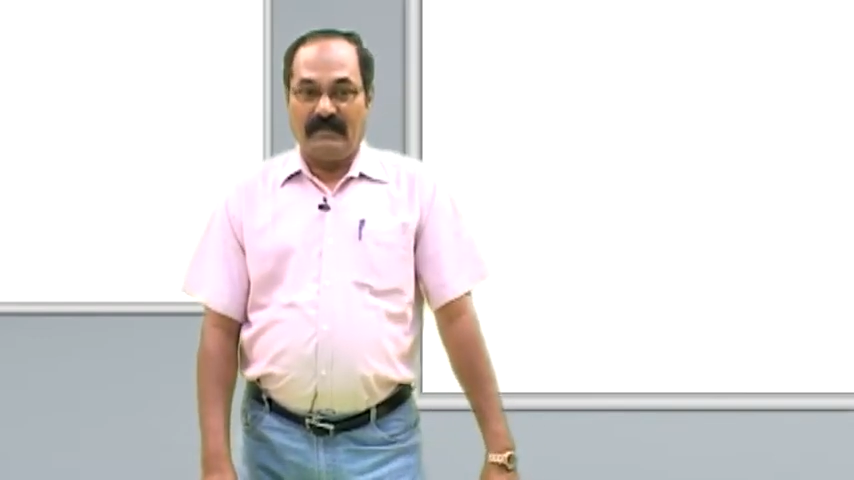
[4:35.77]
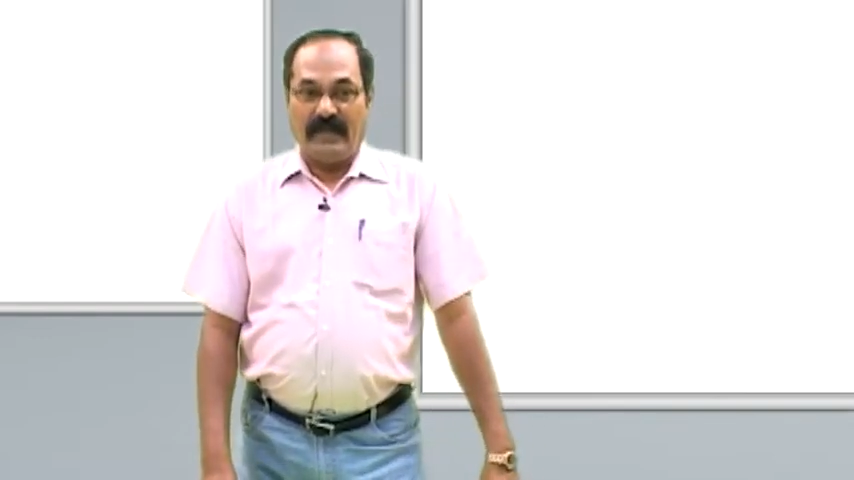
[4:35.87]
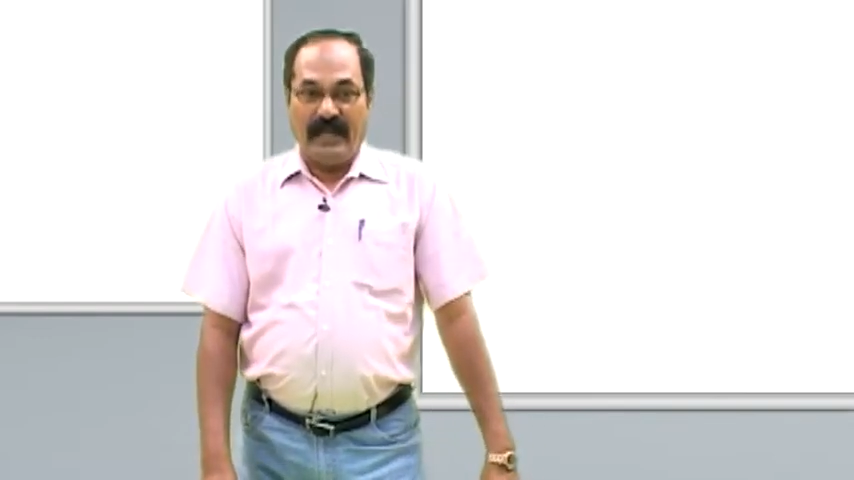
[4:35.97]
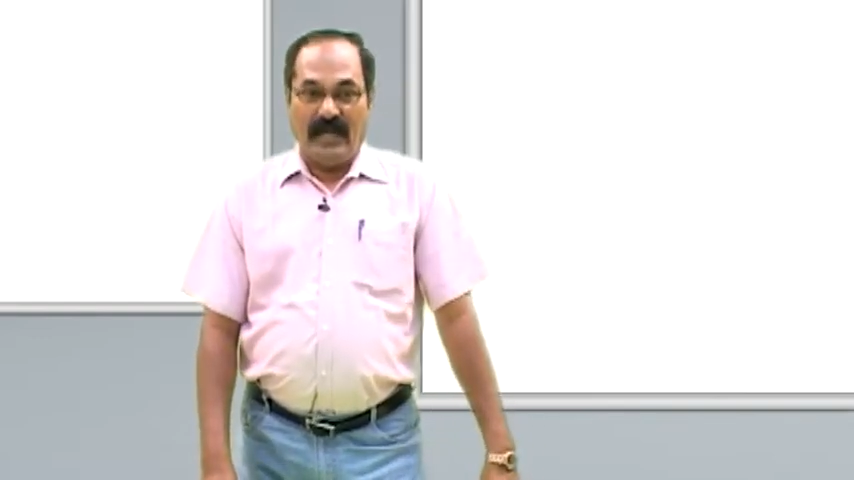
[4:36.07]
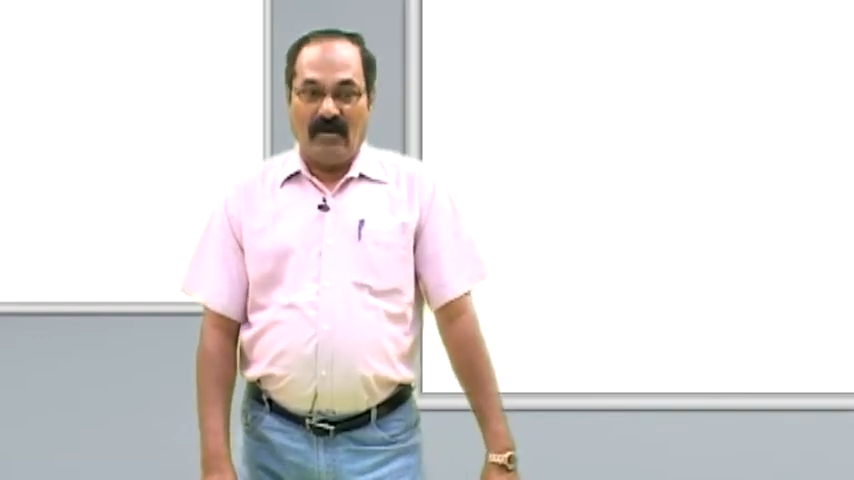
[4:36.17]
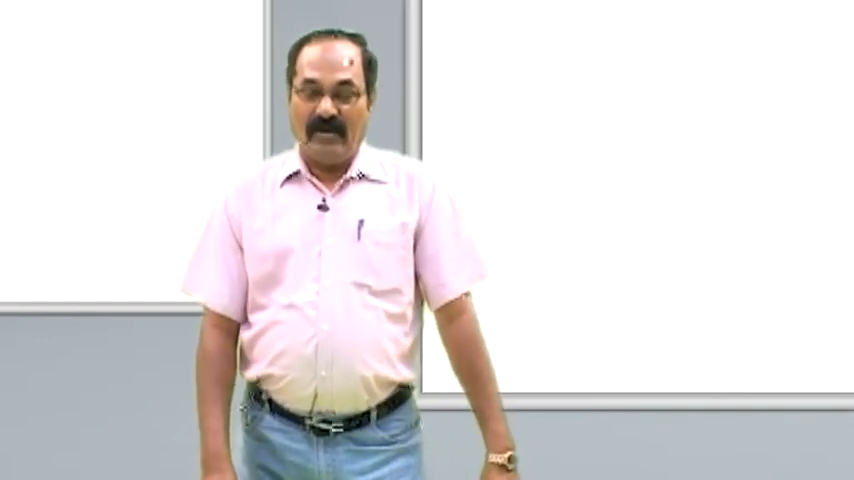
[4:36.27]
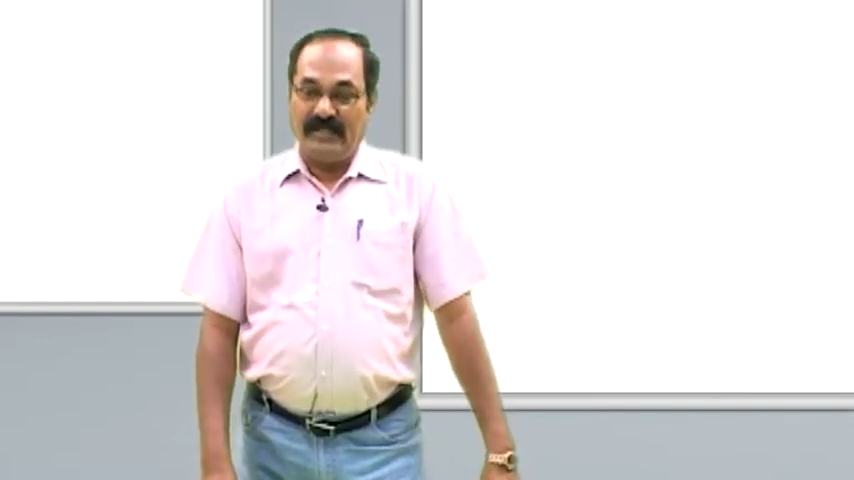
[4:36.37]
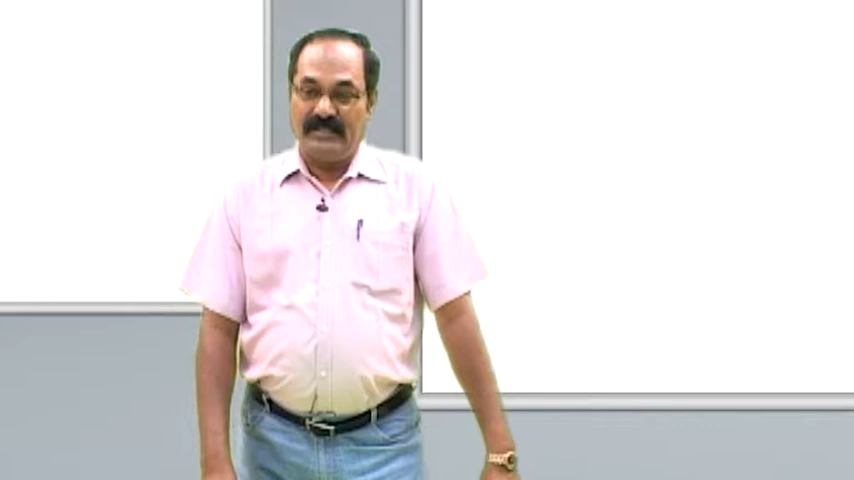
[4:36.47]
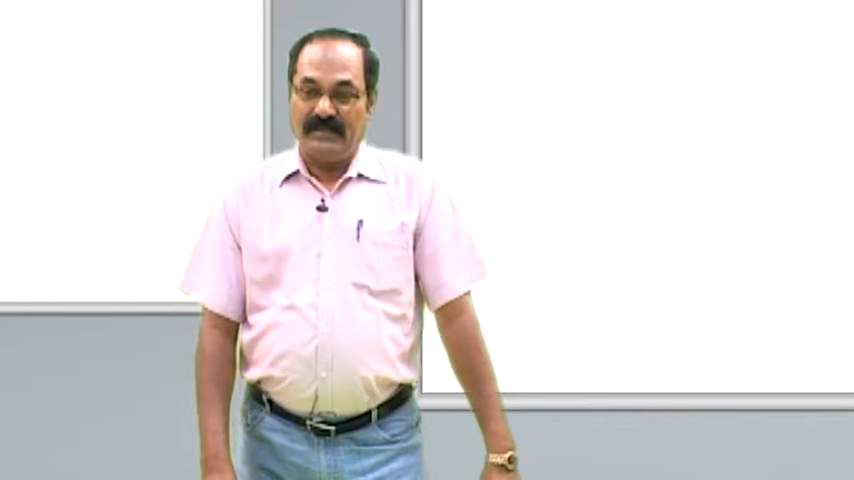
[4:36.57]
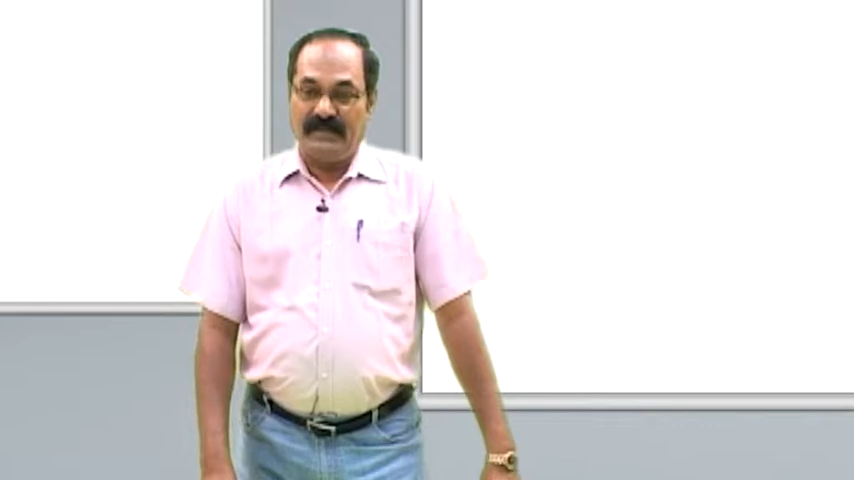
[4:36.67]
and
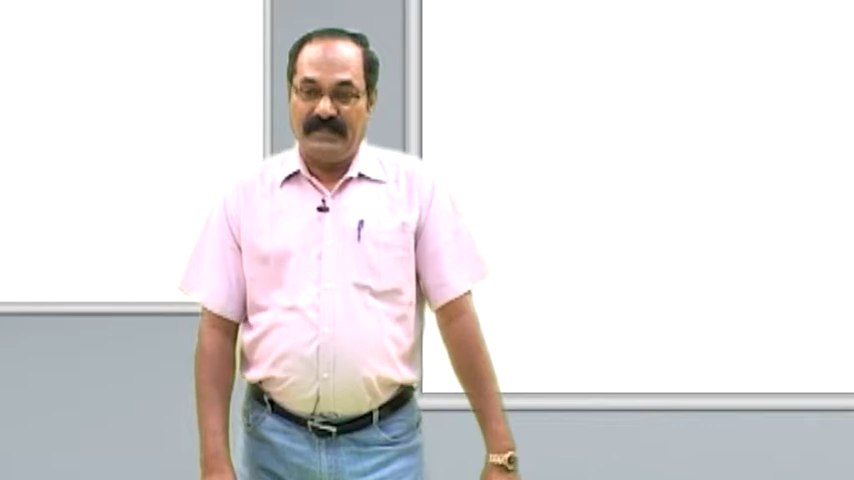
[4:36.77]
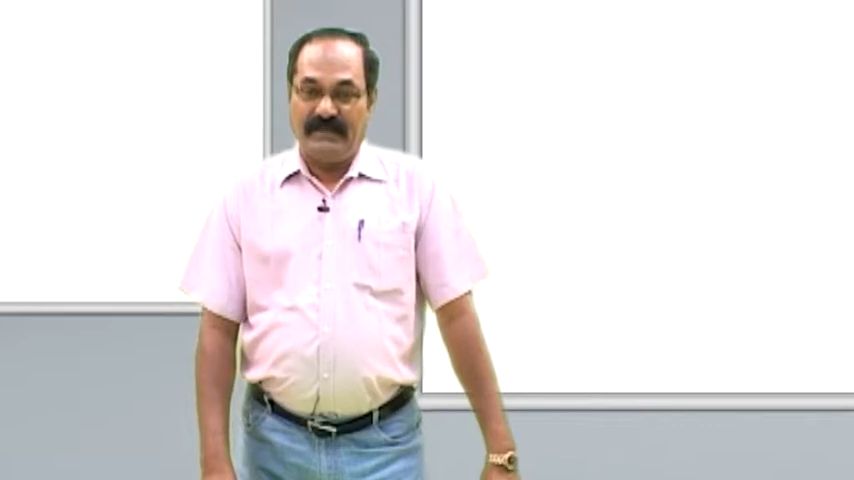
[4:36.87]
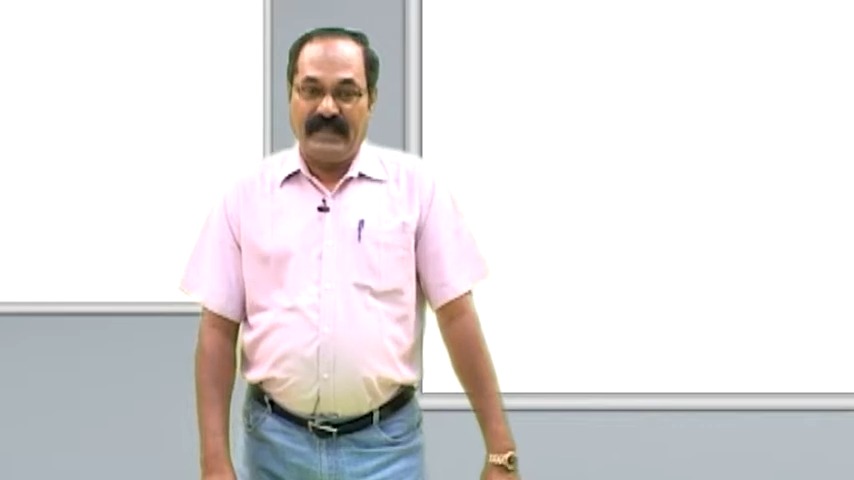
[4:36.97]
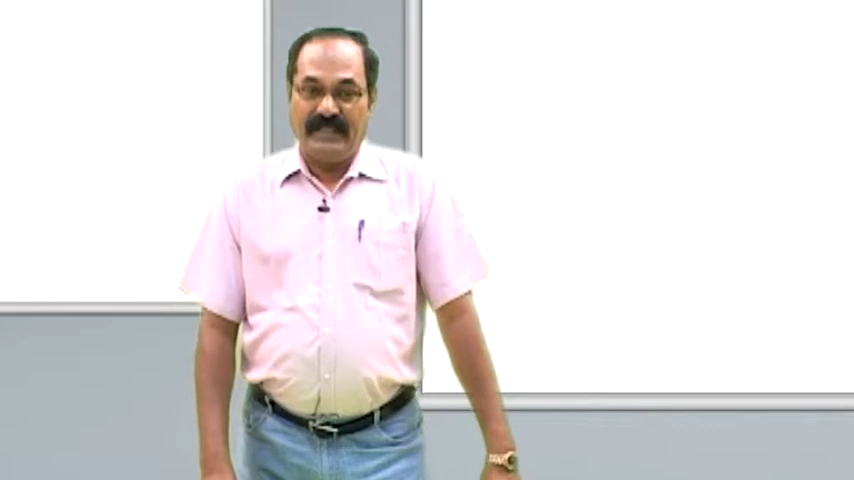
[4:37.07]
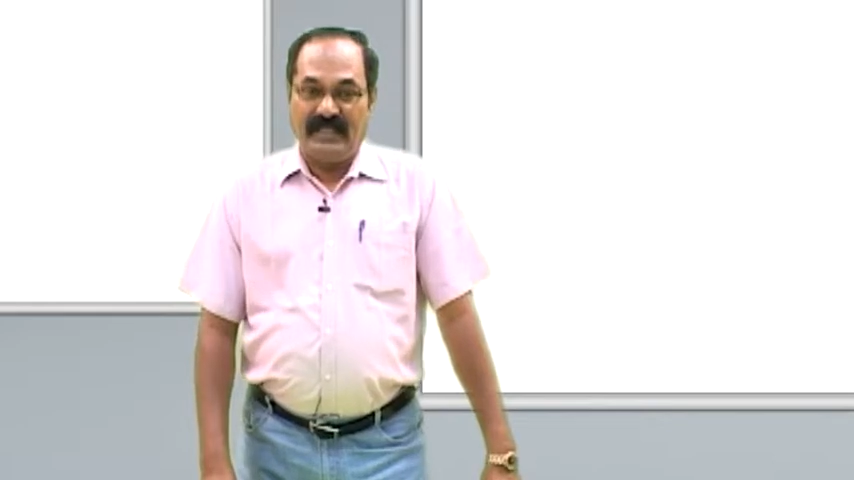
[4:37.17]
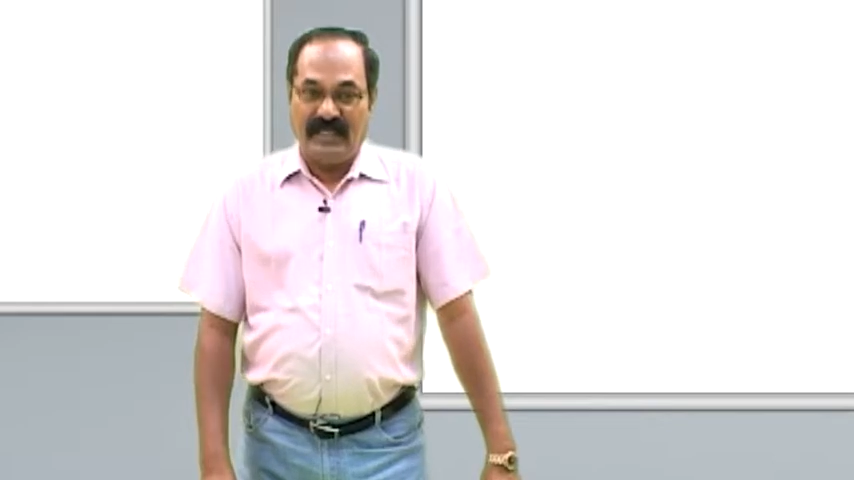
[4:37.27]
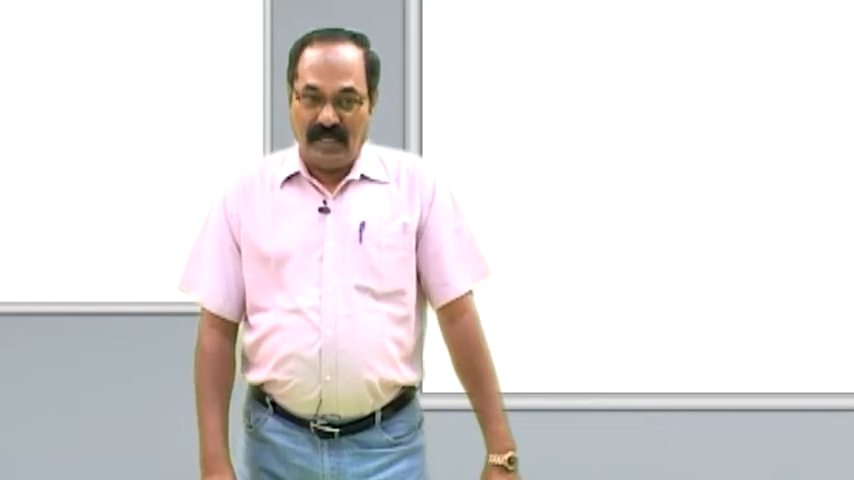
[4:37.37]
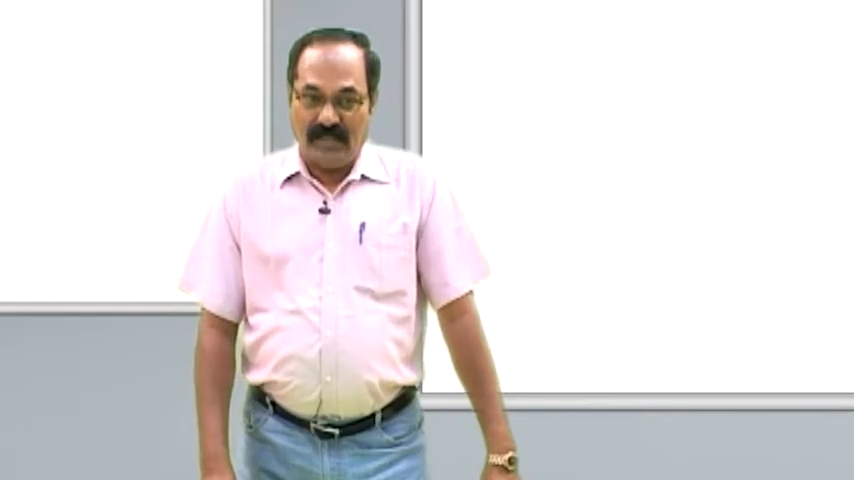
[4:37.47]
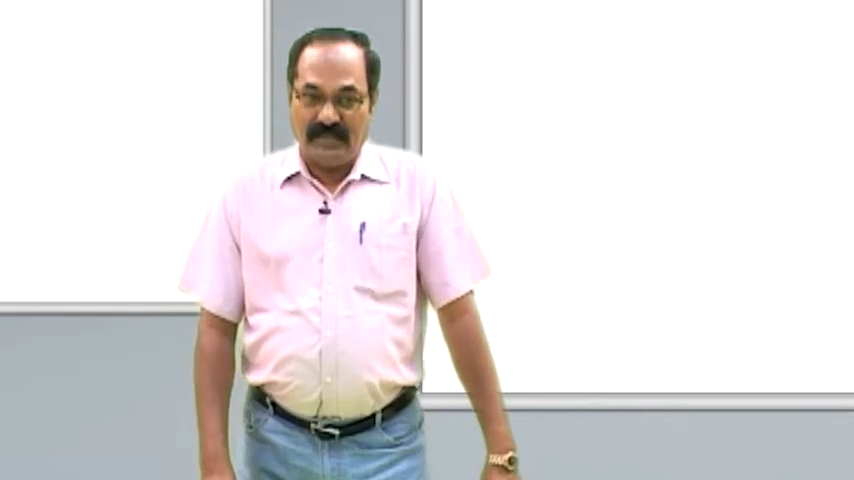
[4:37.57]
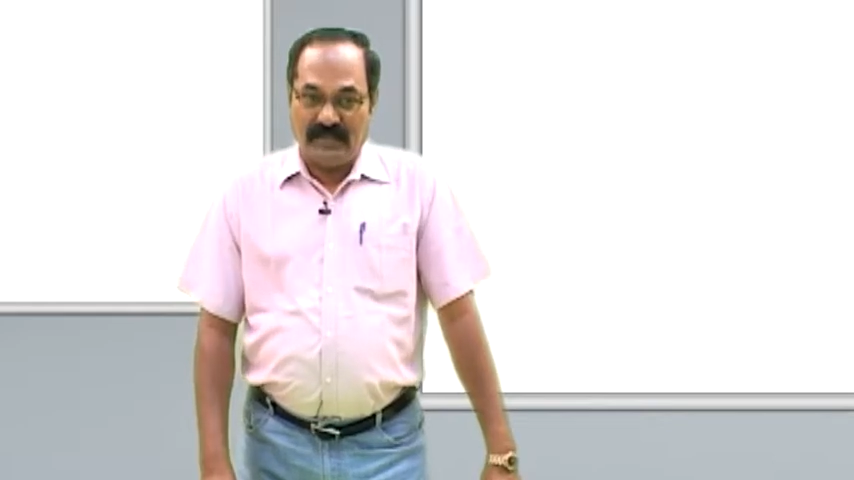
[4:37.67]
location specific
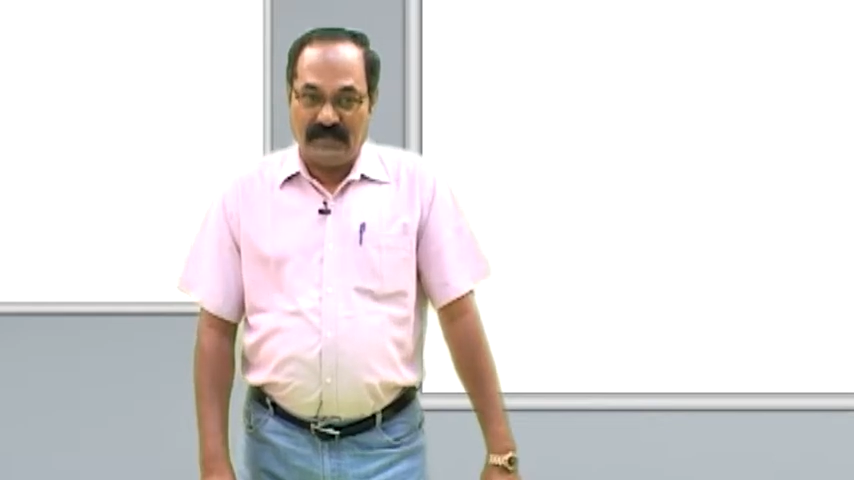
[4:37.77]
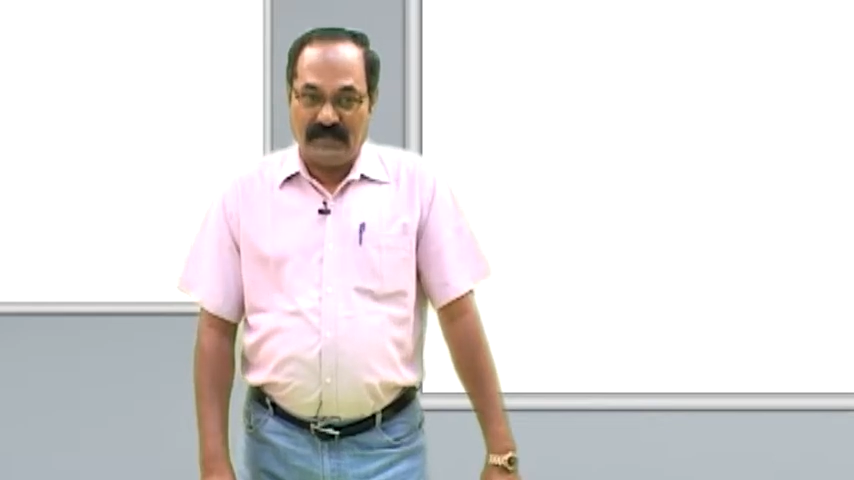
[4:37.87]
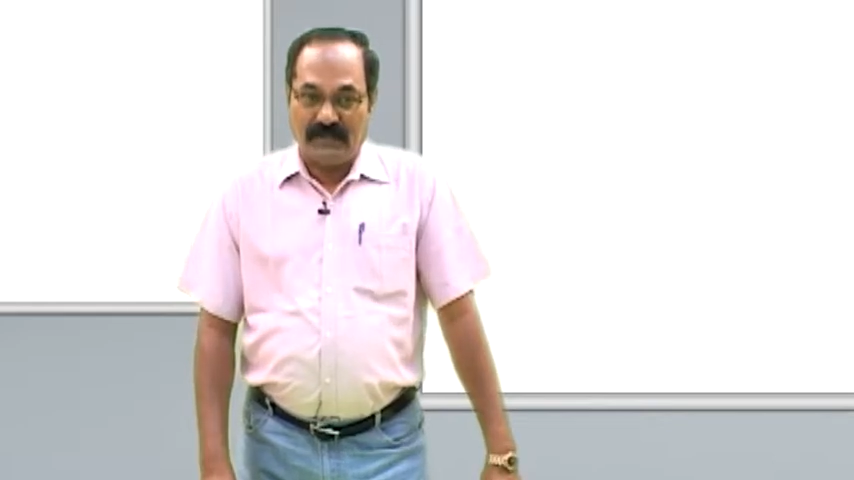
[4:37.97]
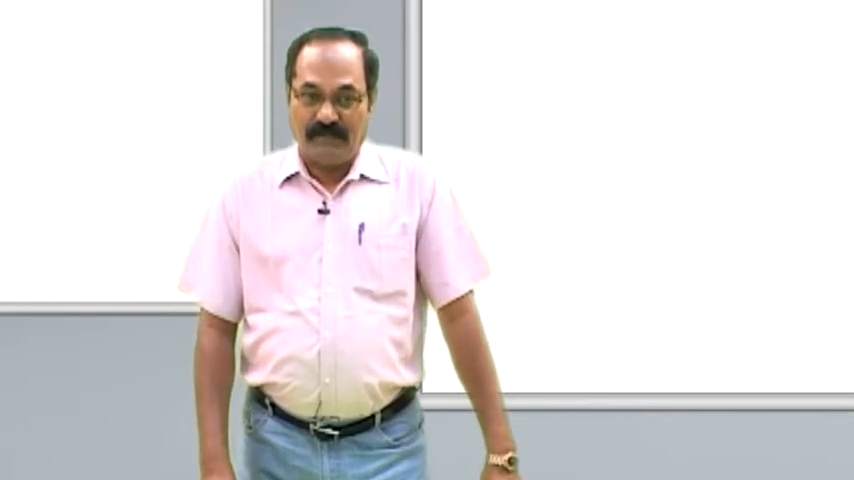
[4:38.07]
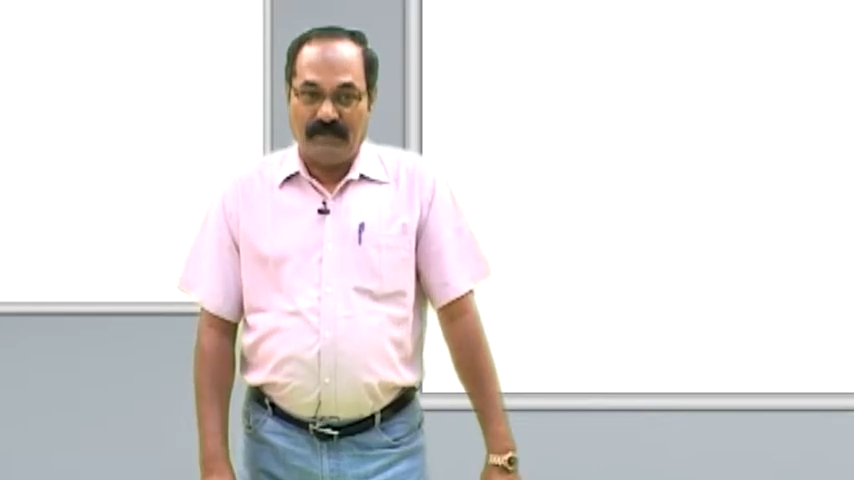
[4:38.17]
technologies.